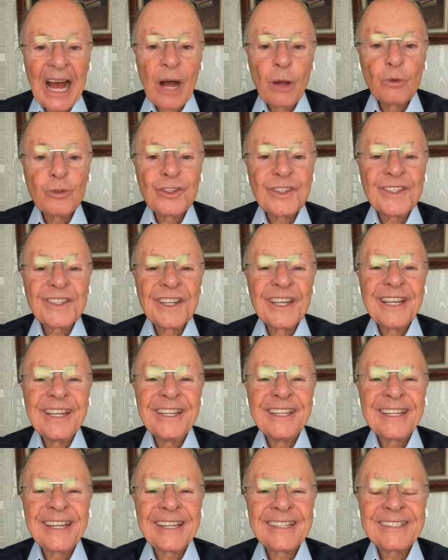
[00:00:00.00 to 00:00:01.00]
To
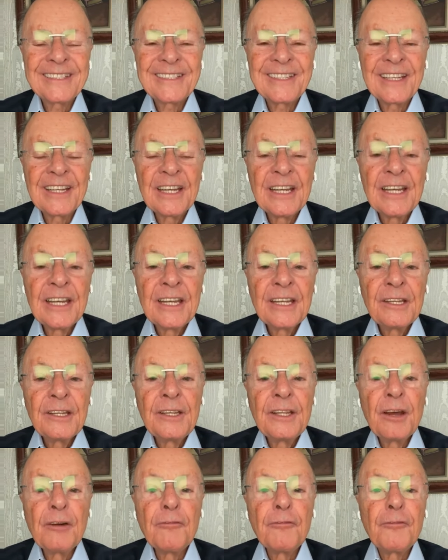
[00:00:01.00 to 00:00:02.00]
bloodshed, which
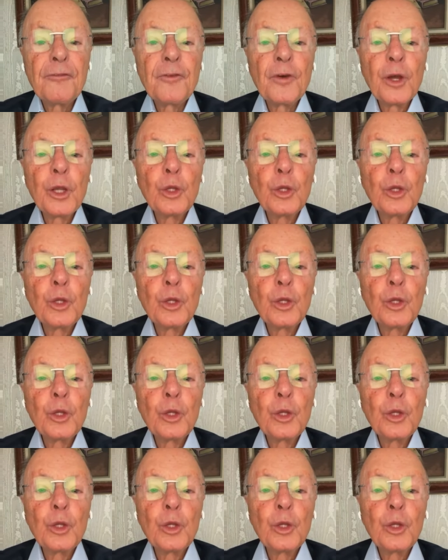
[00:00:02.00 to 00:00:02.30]
means